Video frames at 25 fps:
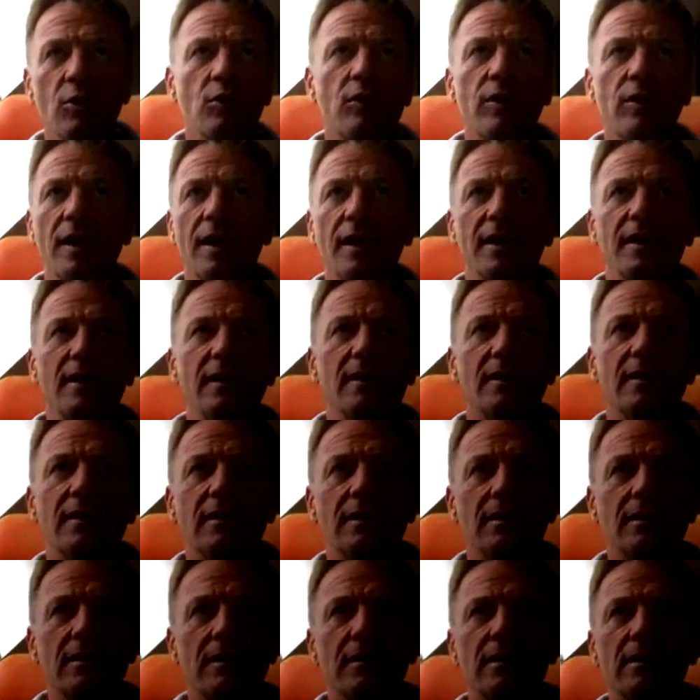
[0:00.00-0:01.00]
Okay.
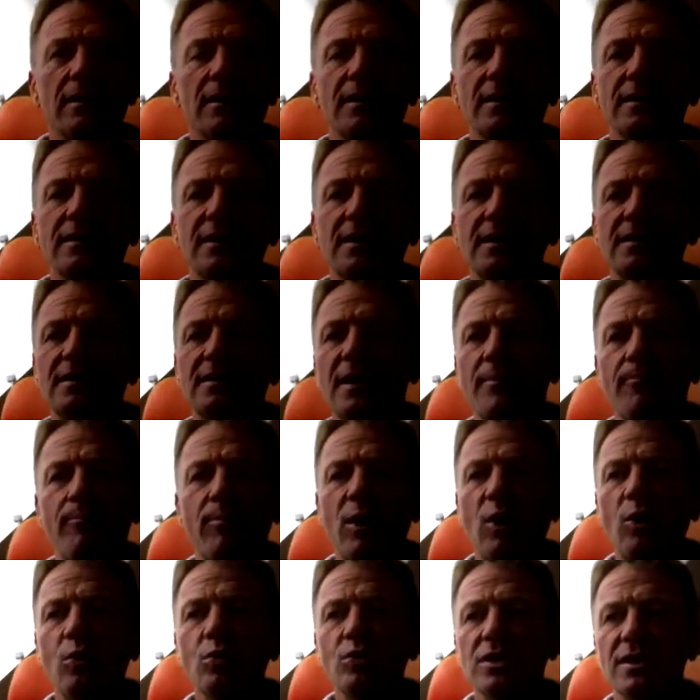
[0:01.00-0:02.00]
This is a
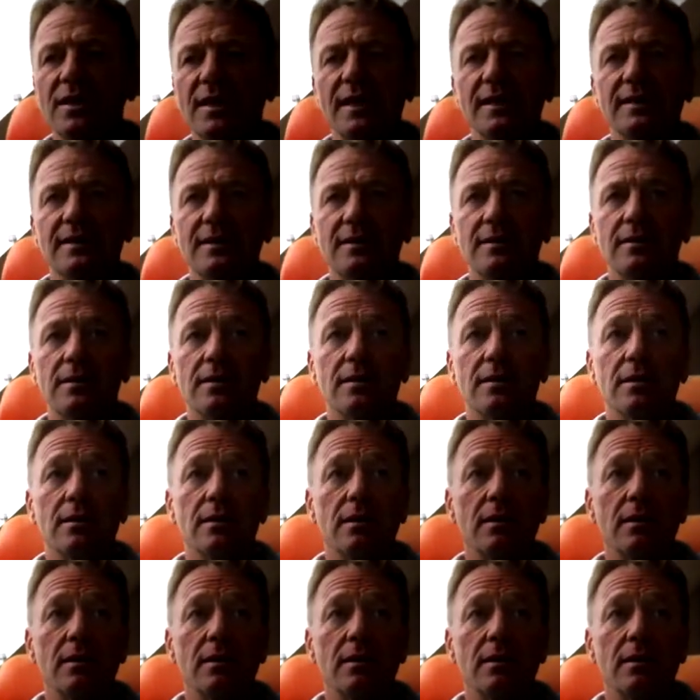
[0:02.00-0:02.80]
process.